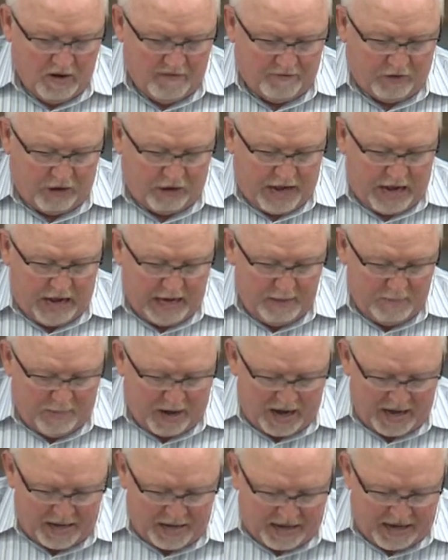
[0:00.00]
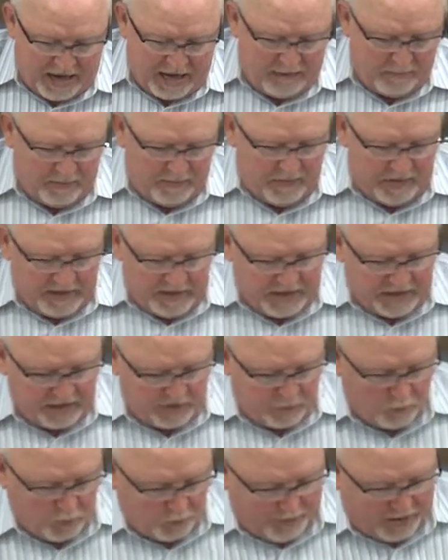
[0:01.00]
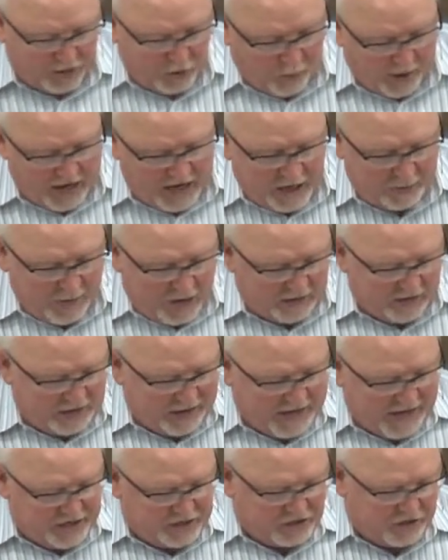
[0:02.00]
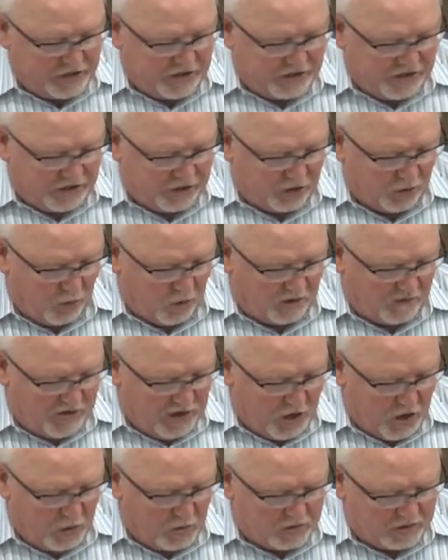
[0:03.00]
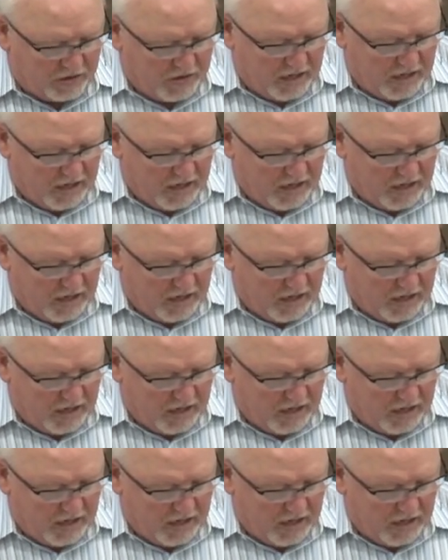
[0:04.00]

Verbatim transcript: For I, my name is, will be great among the nations, says the Lord of hosts.